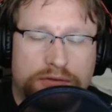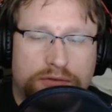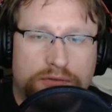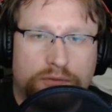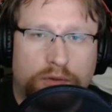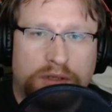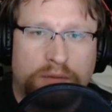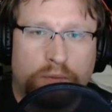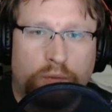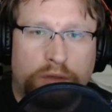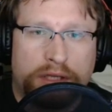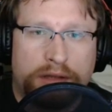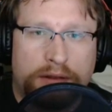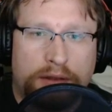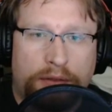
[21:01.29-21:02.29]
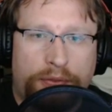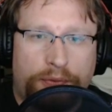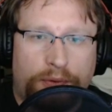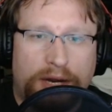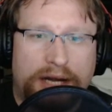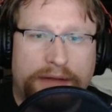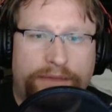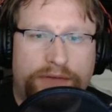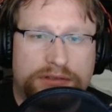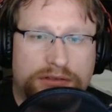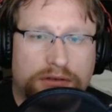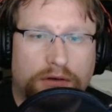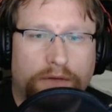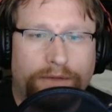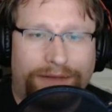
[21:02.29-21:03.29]
the threat of
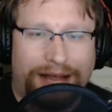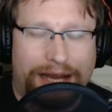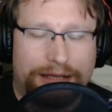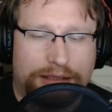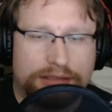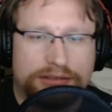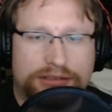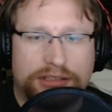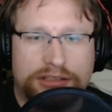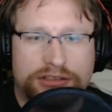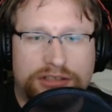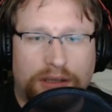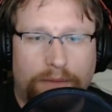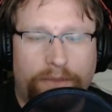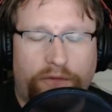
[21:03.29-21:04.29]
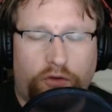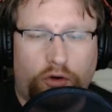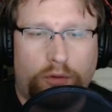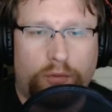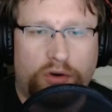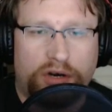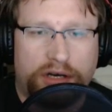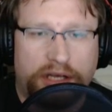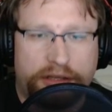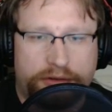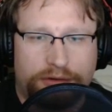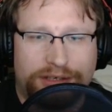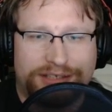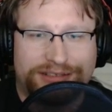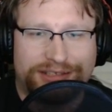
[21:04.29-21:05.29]
physical violence in some form or
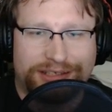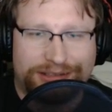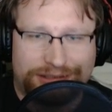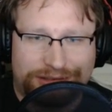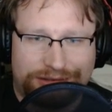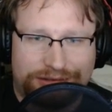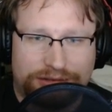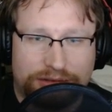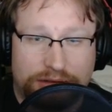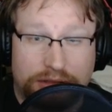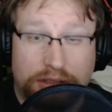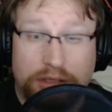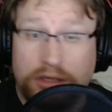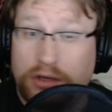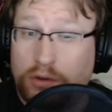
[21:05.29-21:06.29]
another exists.